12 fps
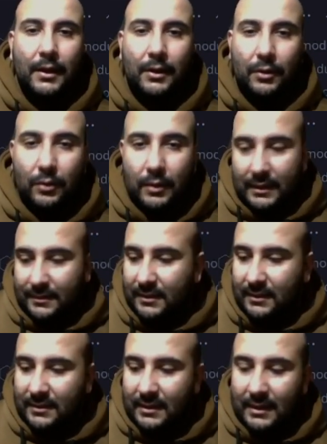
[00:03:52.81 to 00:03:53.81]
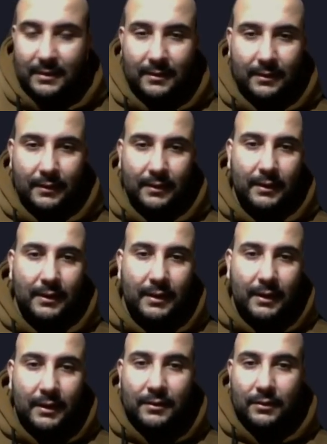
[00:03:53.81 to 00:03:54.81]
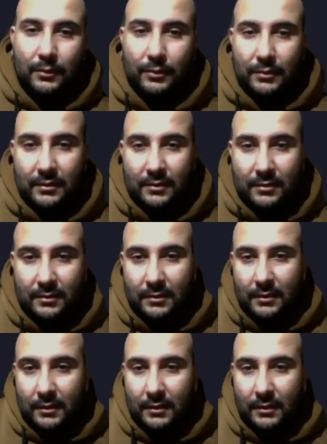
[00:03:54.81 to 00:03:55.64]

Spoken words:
you can see that it uses